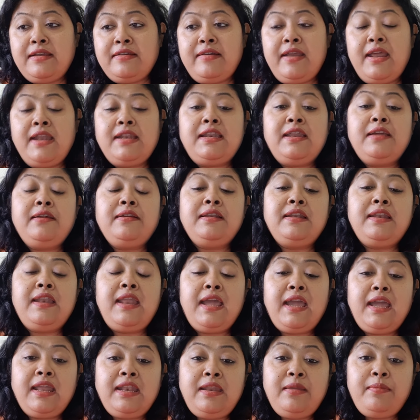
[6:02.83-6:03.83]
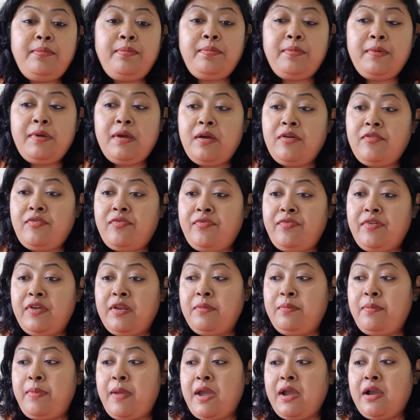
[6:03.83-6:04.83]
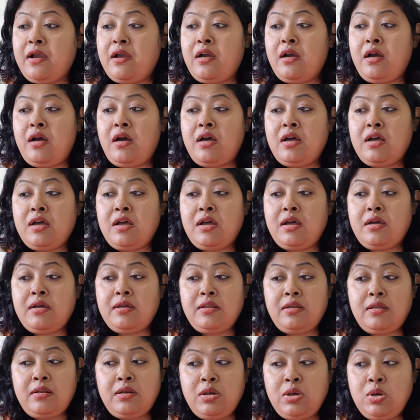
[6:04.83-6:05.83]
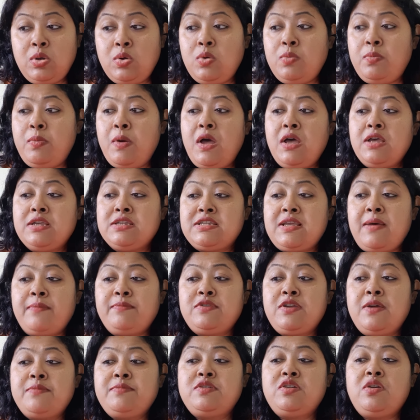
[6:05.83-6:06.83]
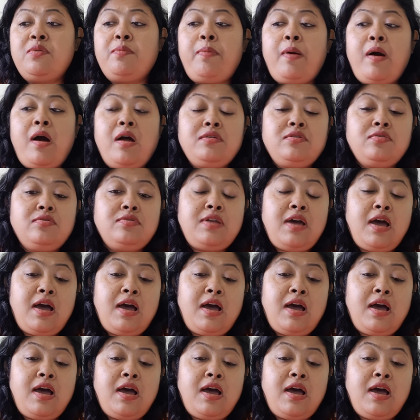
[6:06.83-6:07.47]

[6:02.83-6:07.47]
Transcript: creating negative feedback loop, sometimes refer to